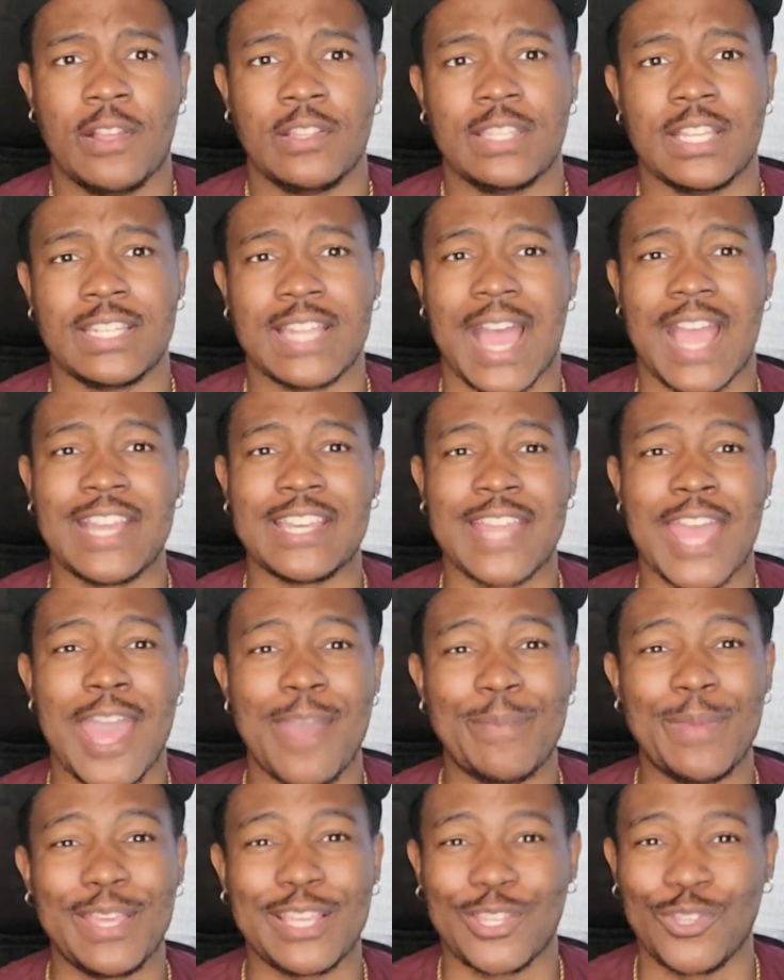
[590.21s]
The
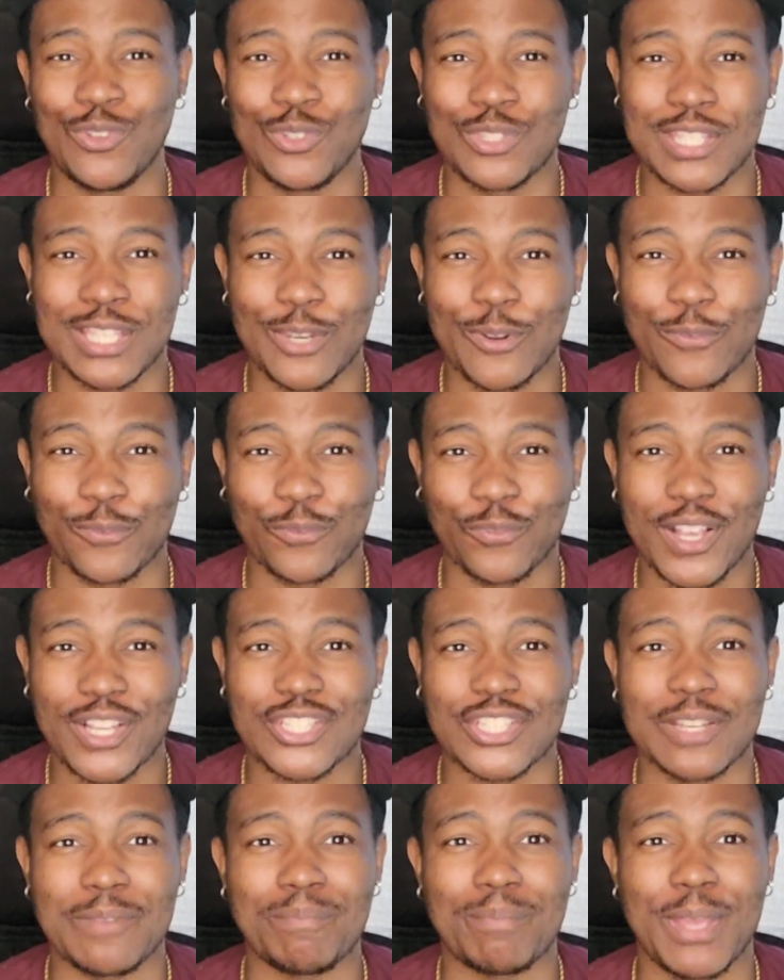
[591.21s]
dynamic, you see the
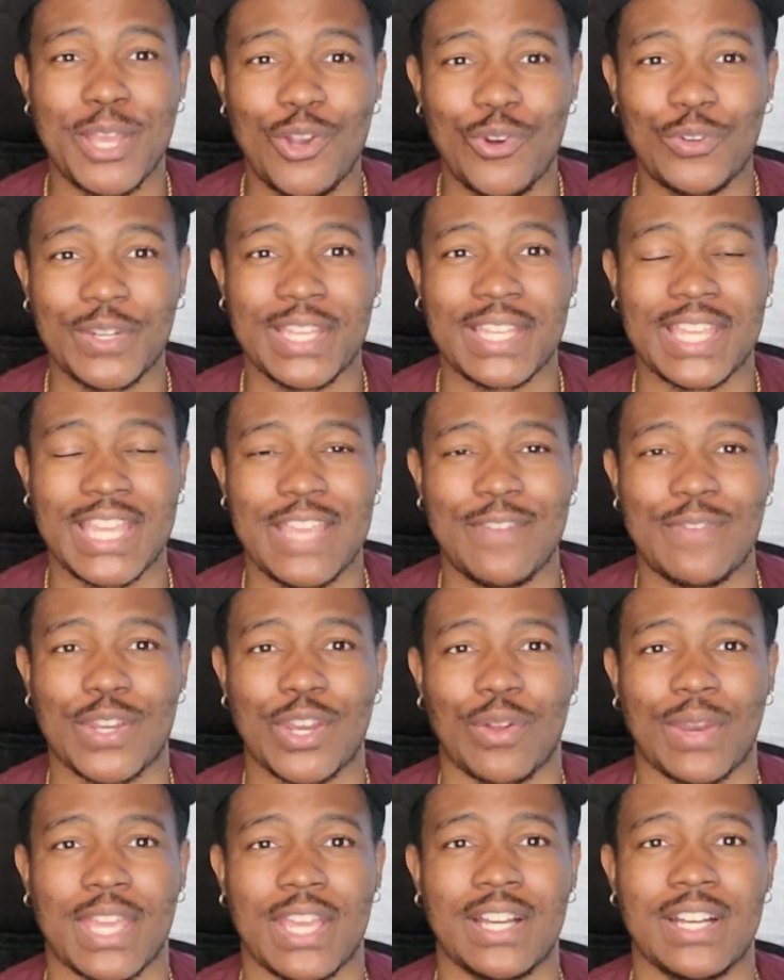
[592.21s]
friction building, even
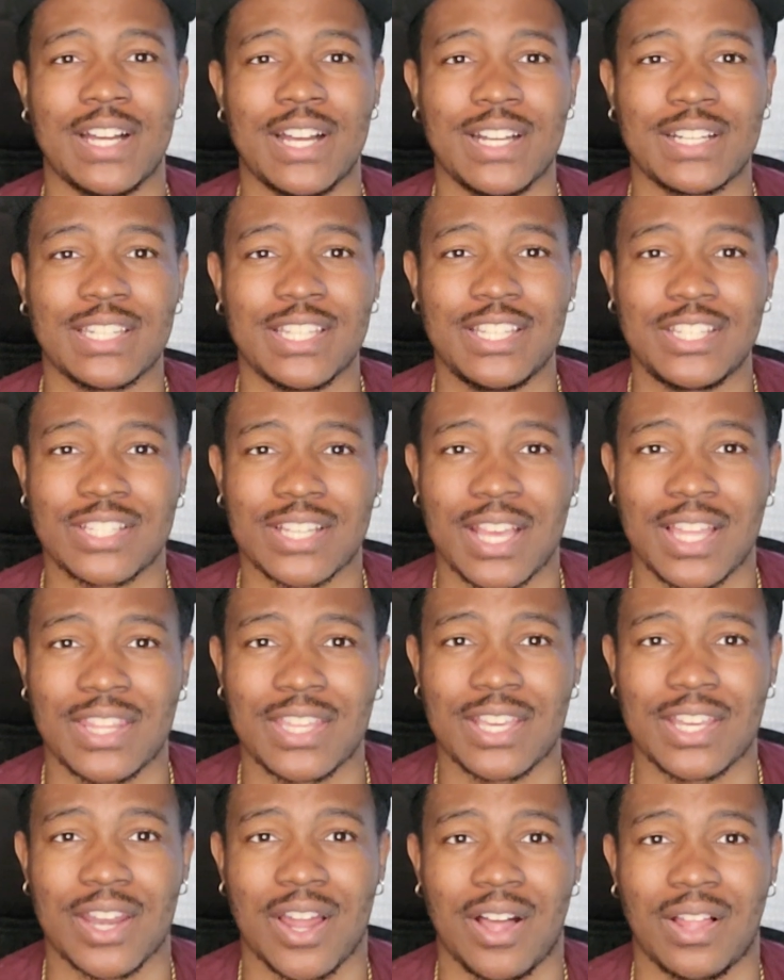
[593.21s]
though they hugged each other
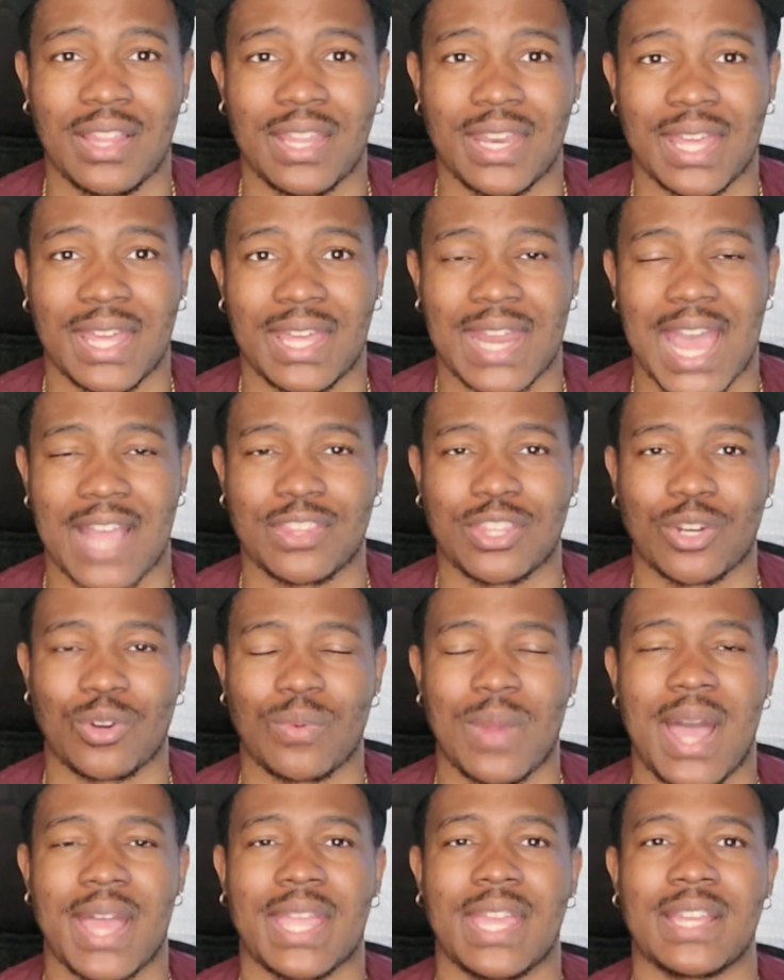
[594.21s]
and all of that after The
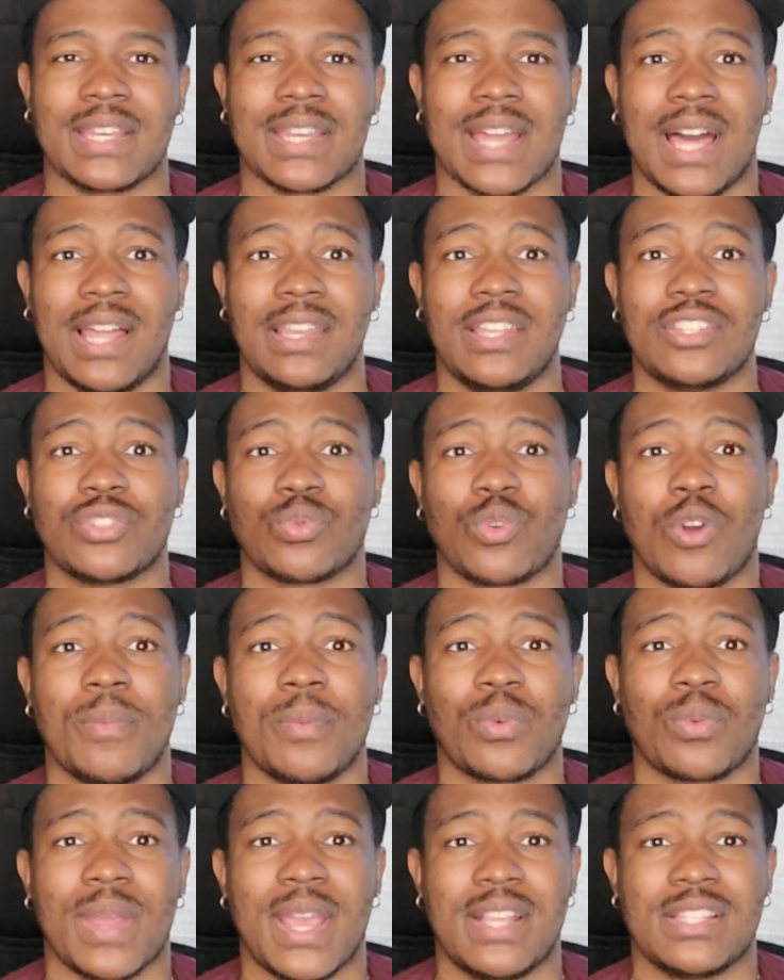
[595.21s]
Rock acknowledged
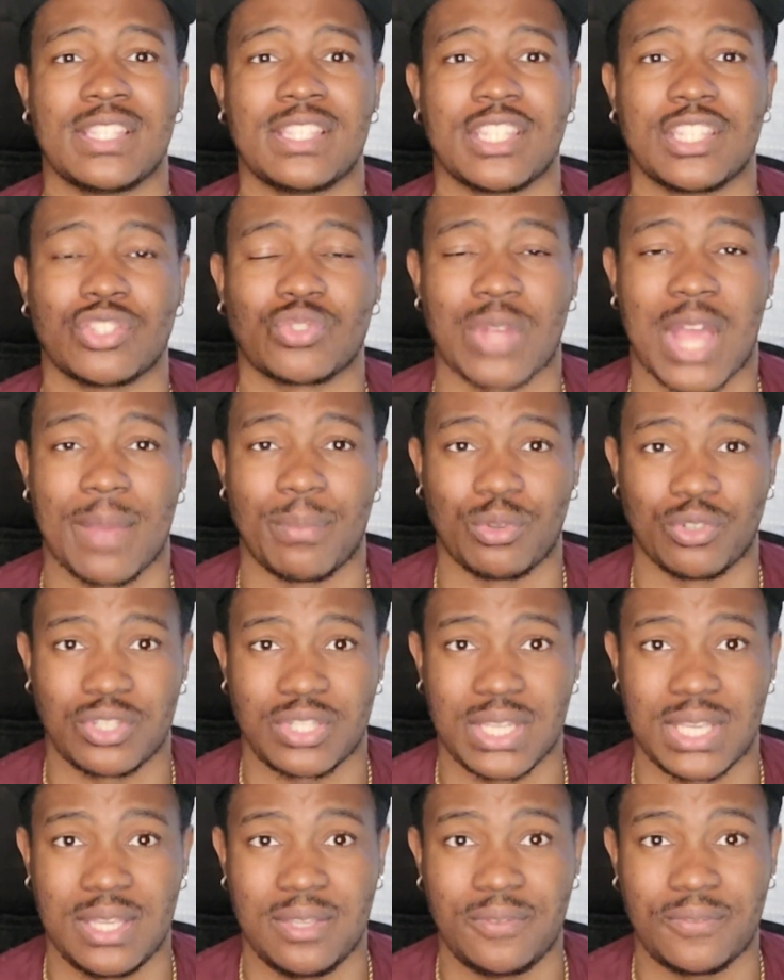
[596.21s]
Roman Reigns as his tribal
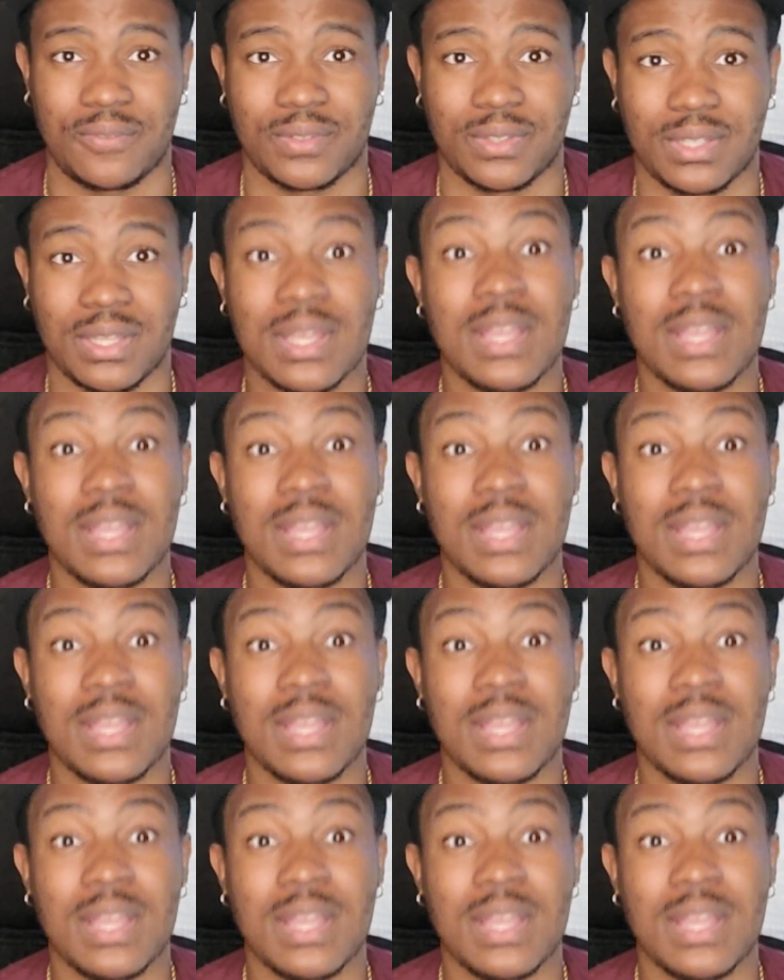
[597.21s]
chief.